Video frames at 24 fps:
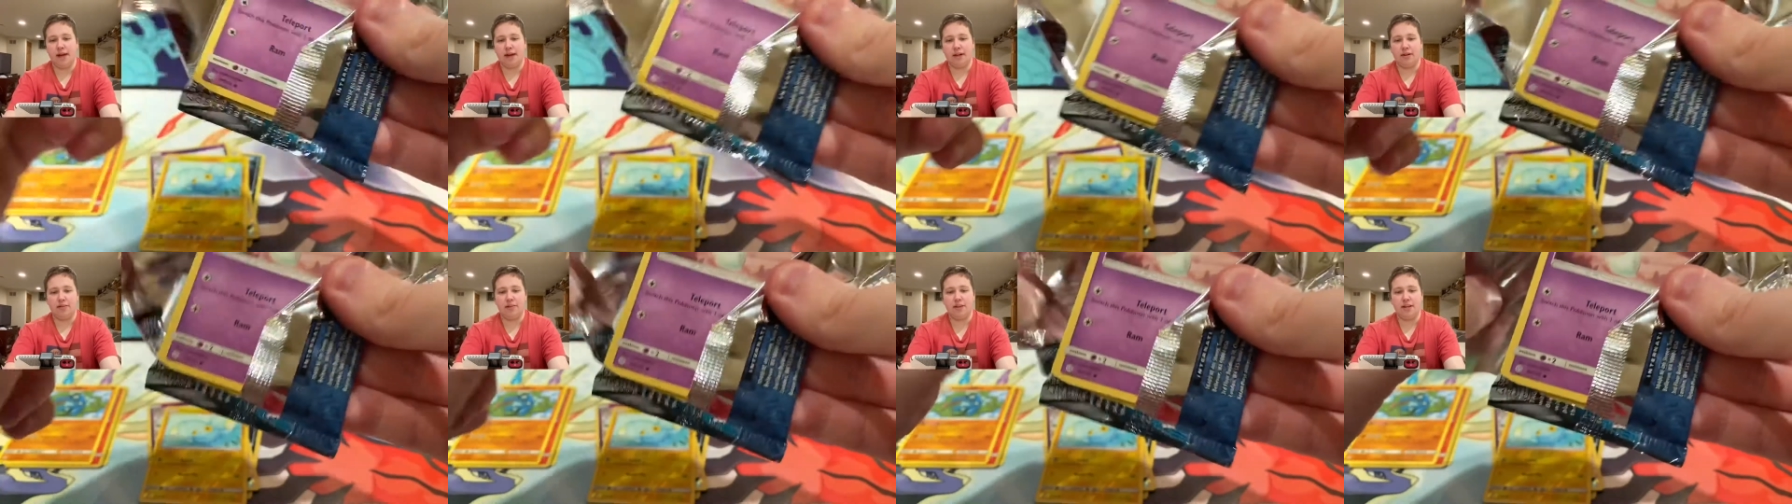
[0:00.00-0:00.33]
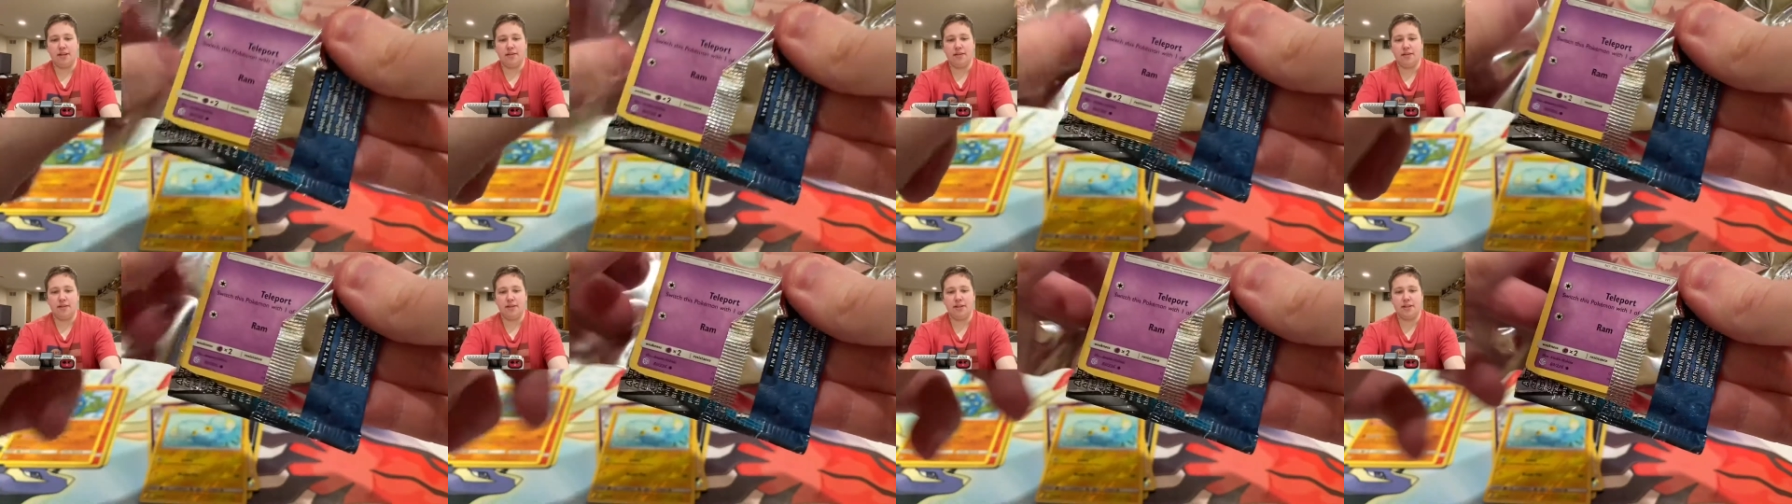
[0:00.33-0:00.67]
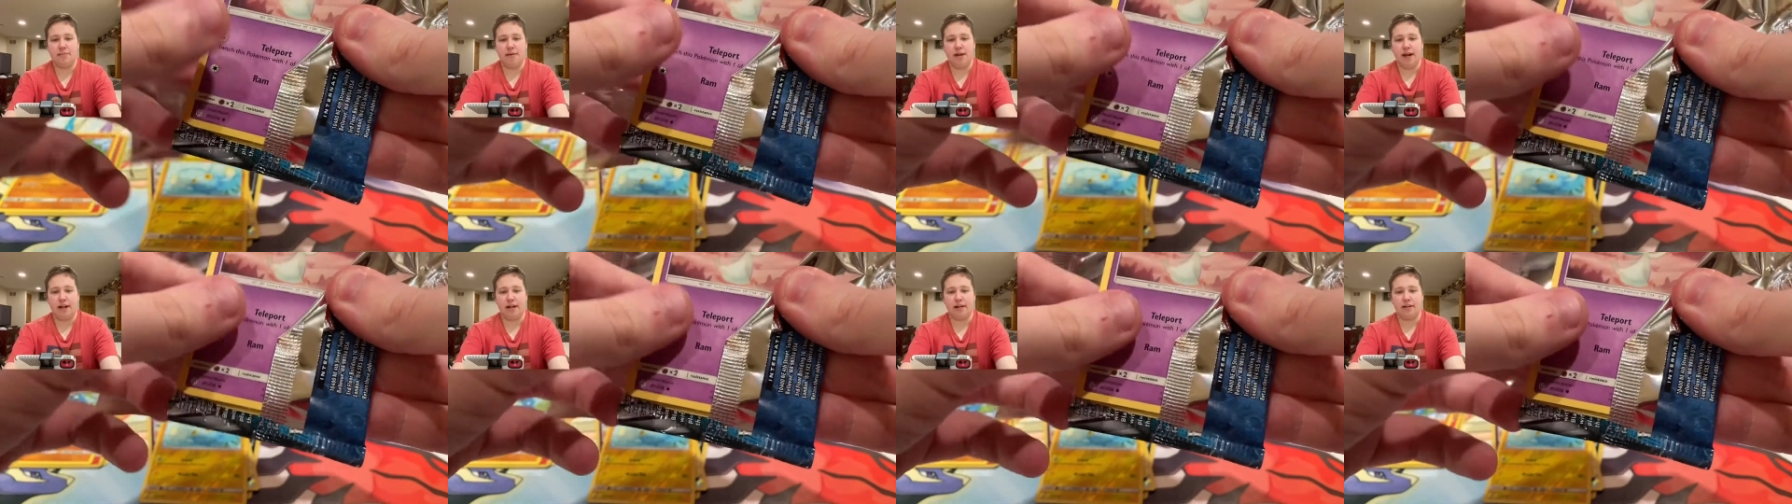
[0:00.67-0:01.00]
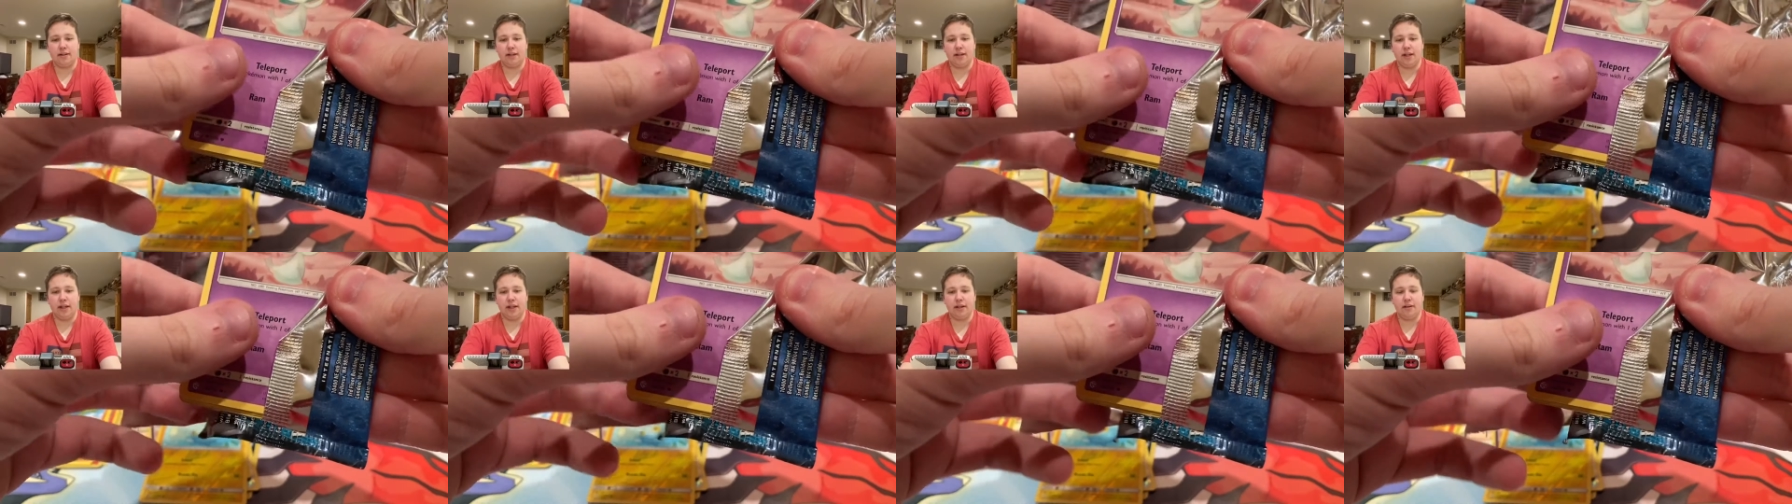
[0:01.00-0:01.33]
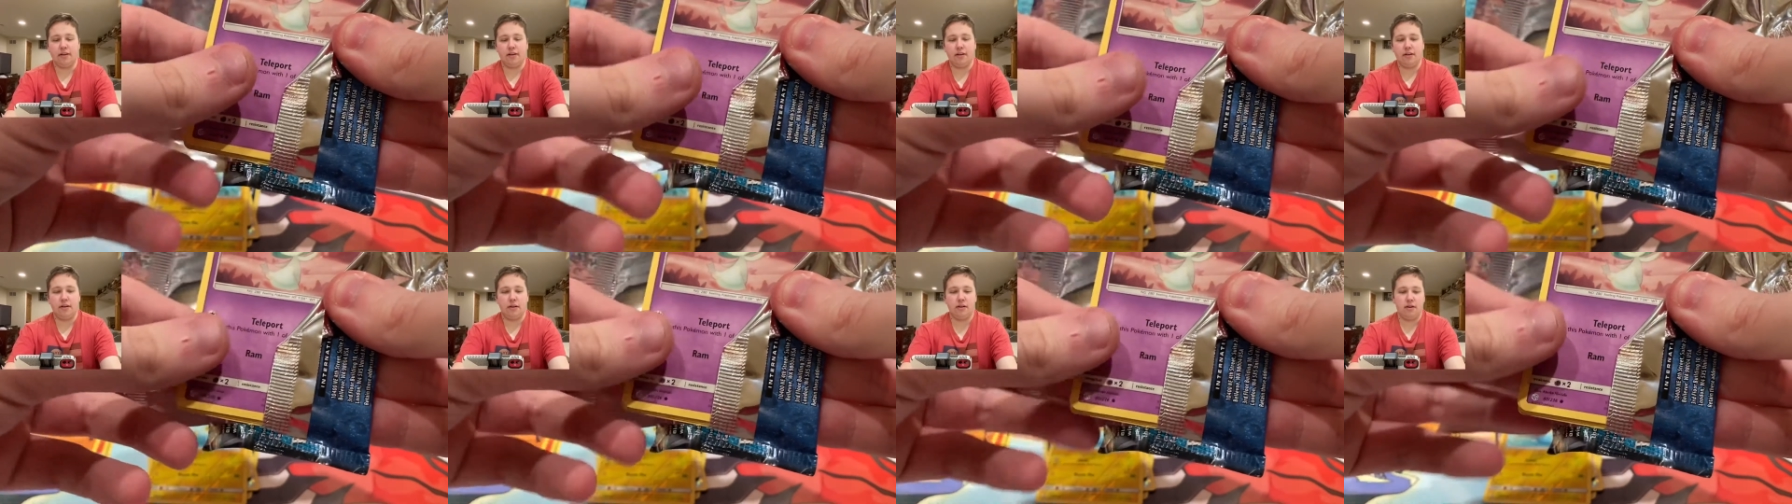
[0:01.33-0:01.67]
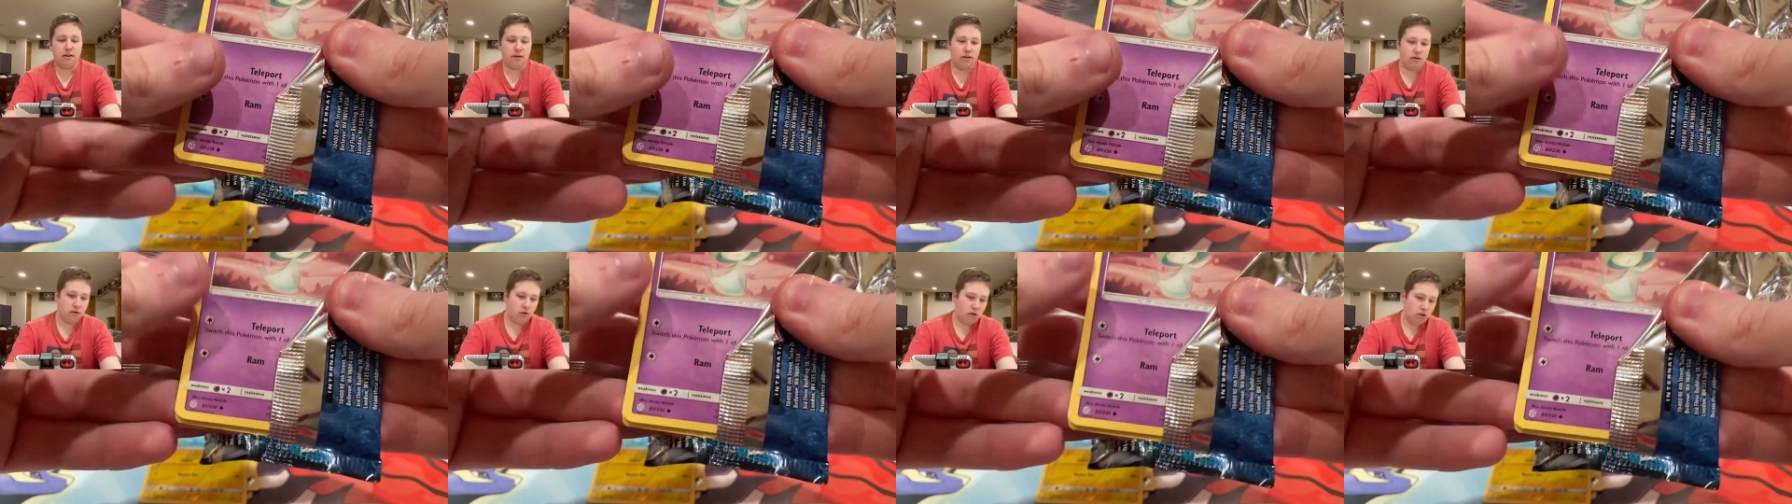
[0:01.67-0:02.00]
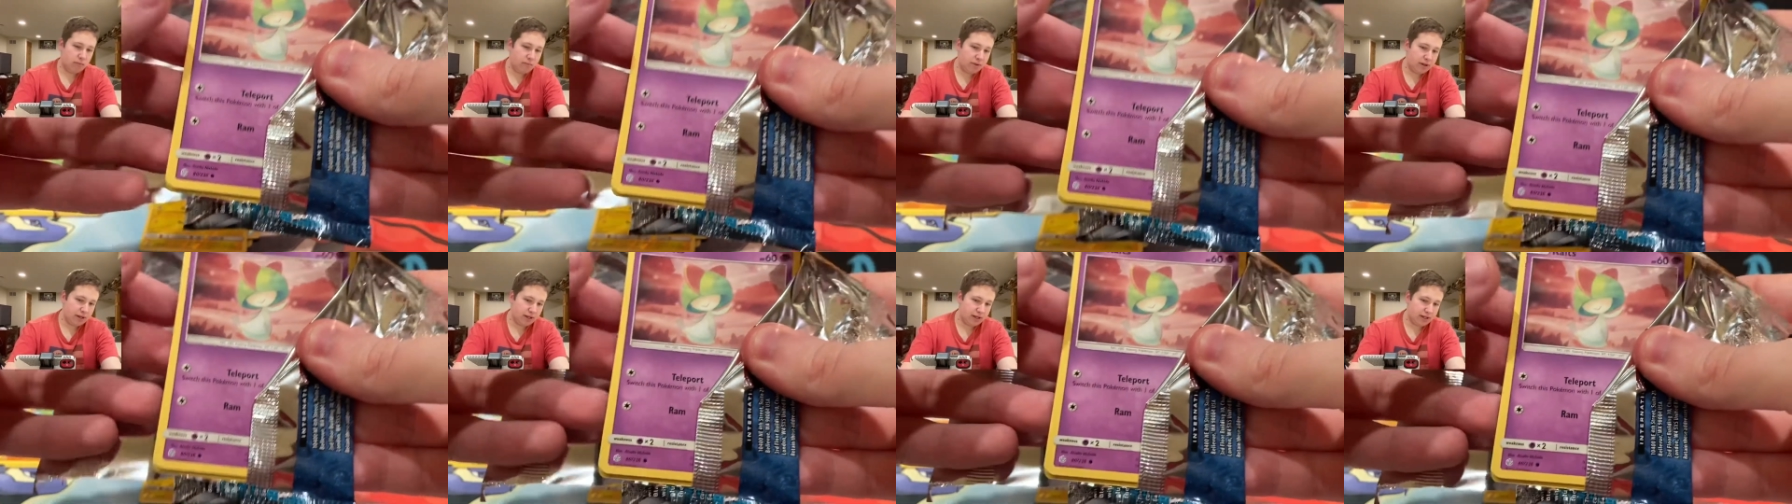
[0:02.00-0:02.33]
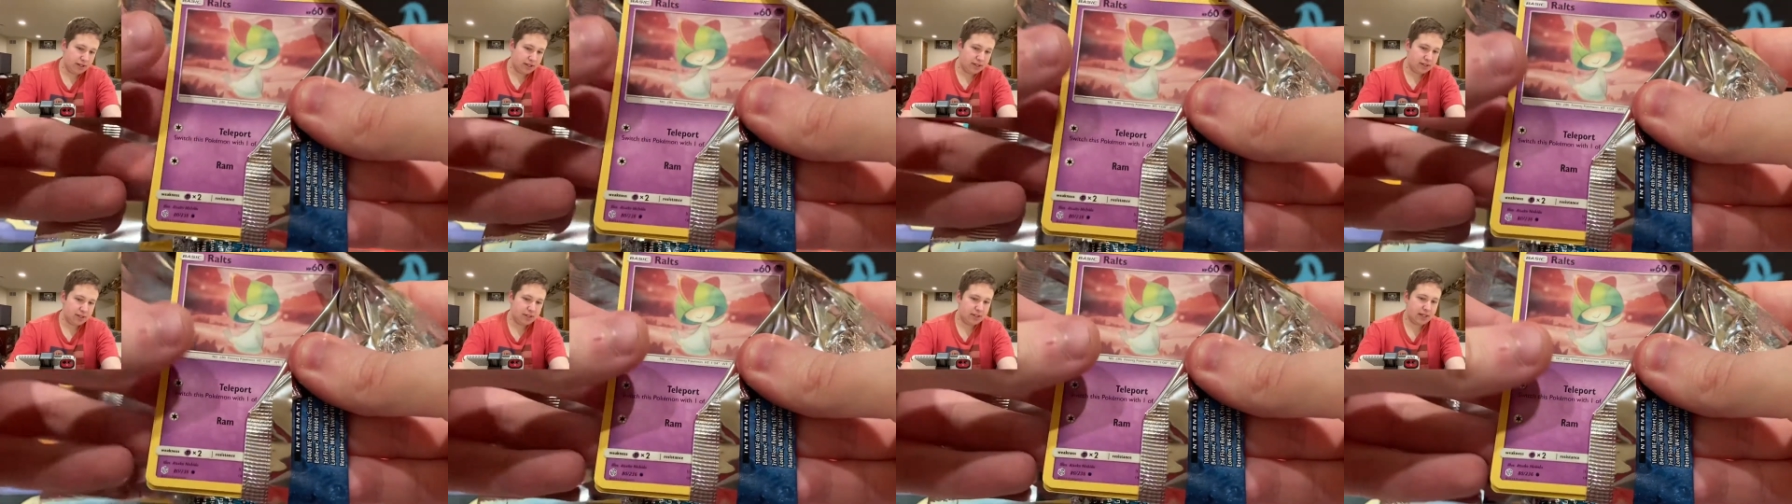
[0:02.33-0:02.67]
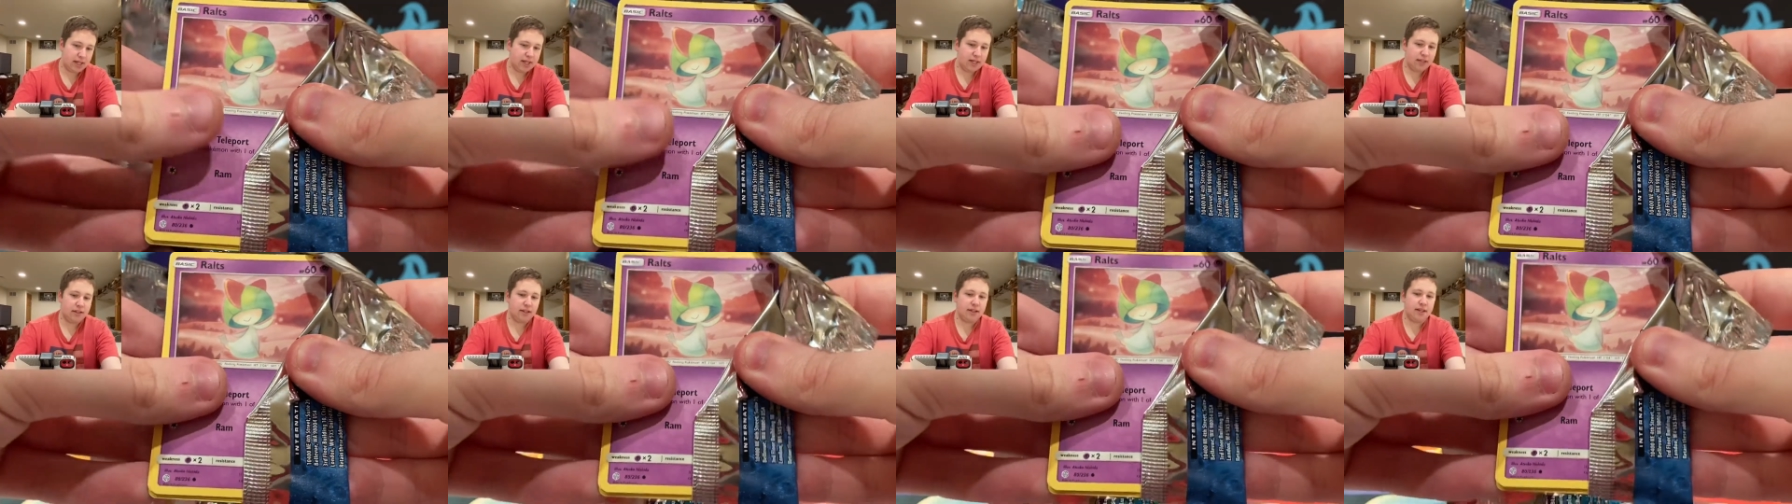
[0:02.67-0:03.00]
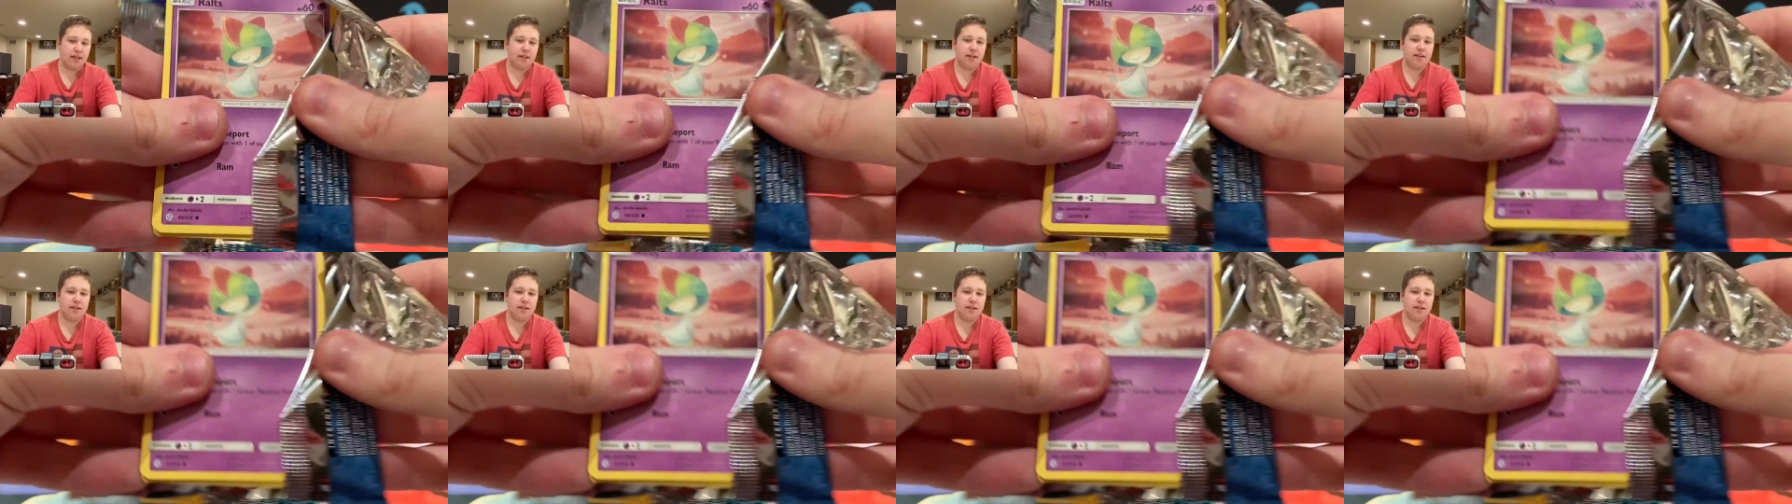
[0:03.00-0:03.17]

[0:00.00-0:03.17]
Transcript: pack, this, this pack, like, open insanely